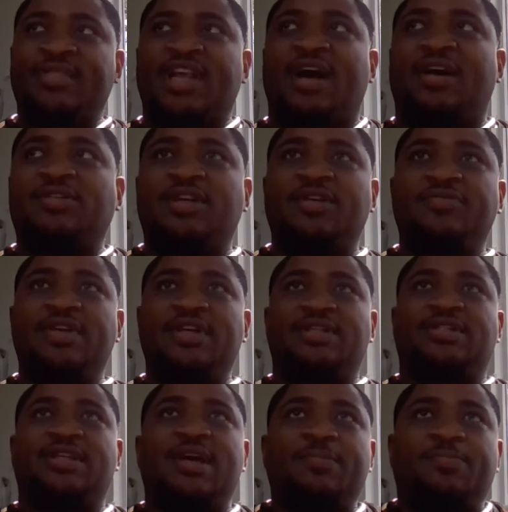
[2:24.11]
I'll give an
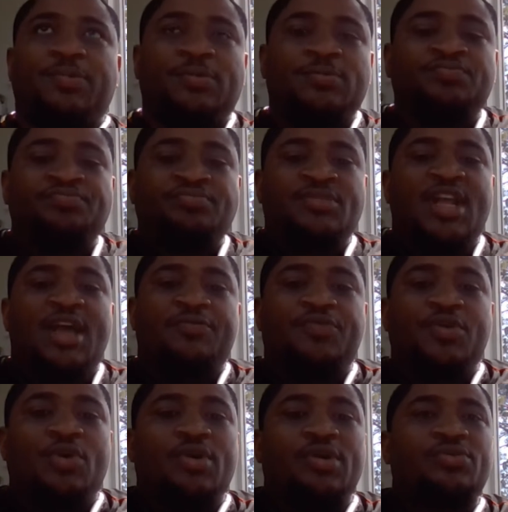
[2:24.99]
example.
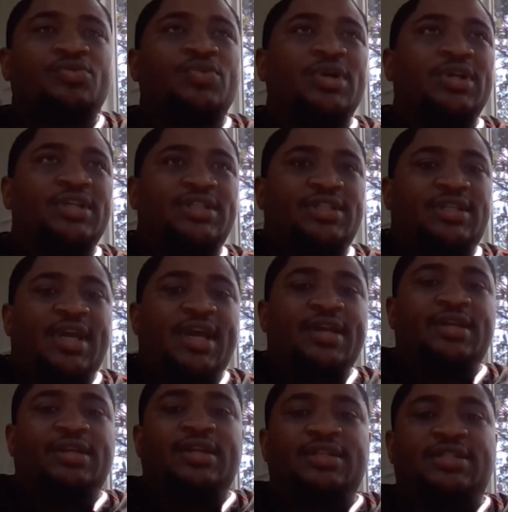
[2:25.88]
If you're in real
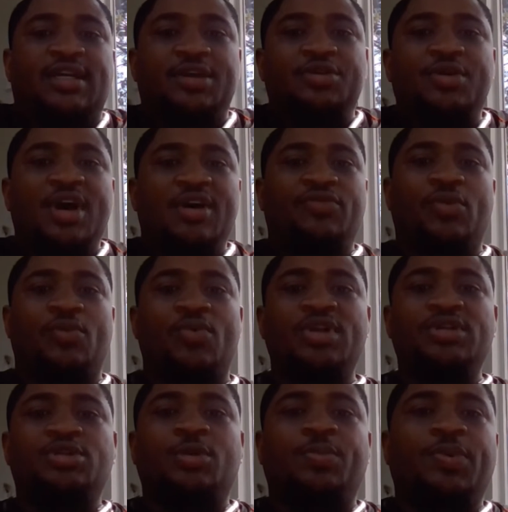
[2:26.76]
estate and let's say you have a
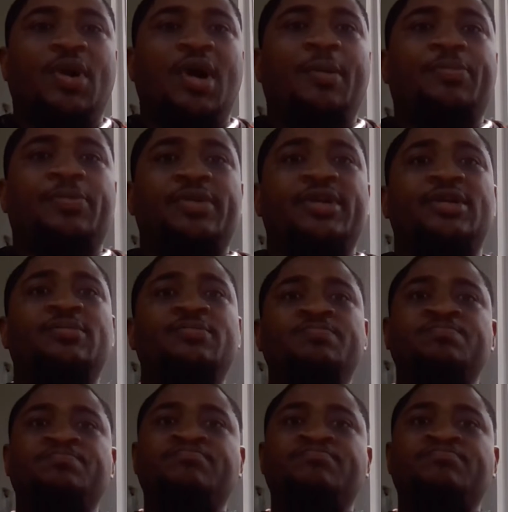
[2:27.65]
rental property,